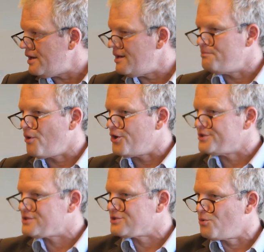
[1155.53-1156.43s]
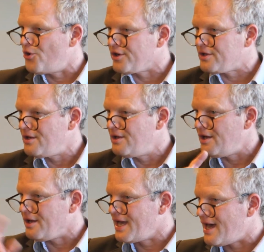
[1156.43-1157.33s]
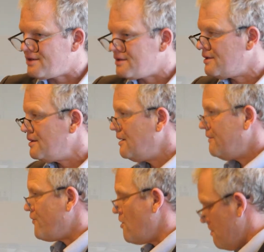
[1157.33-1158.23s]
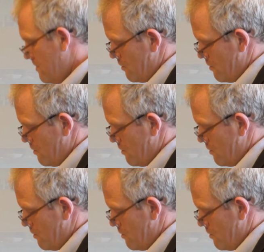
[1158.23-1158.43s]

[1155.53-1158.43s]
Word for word: in Beuys's work again from